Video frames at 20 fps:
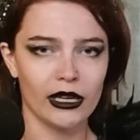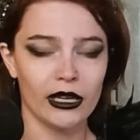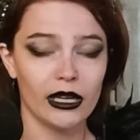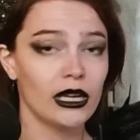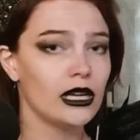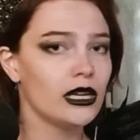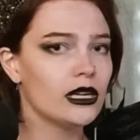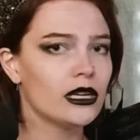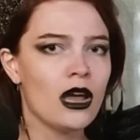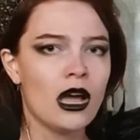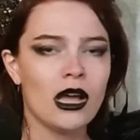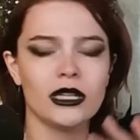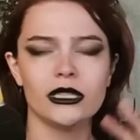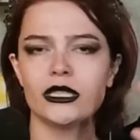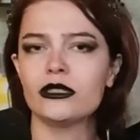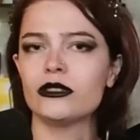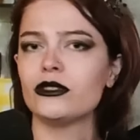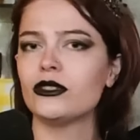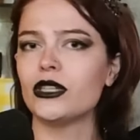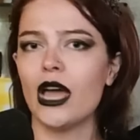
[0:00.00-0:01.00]
He did not
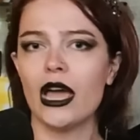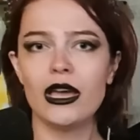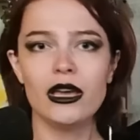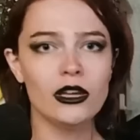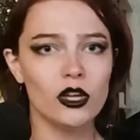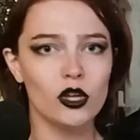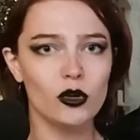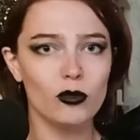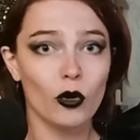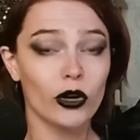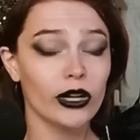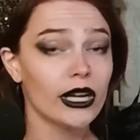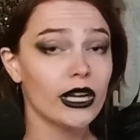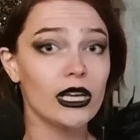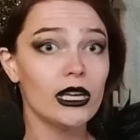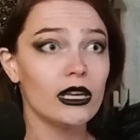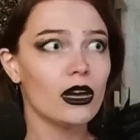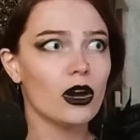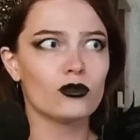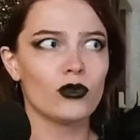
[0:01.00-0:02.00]
stay a newborn.
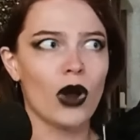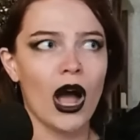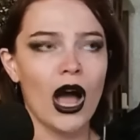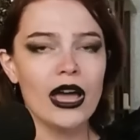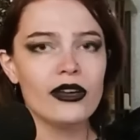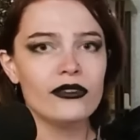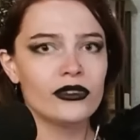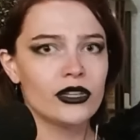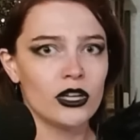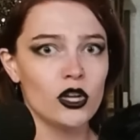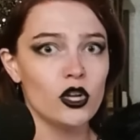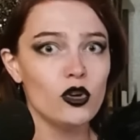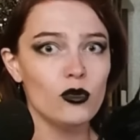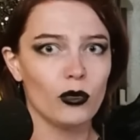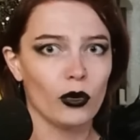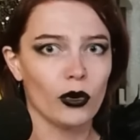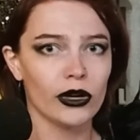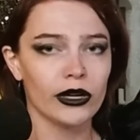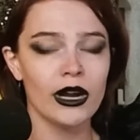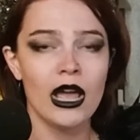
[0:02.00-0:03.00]
He arrived a
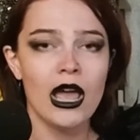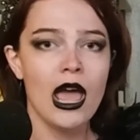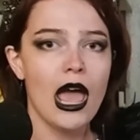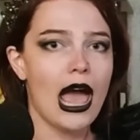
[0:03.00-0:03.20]
newborn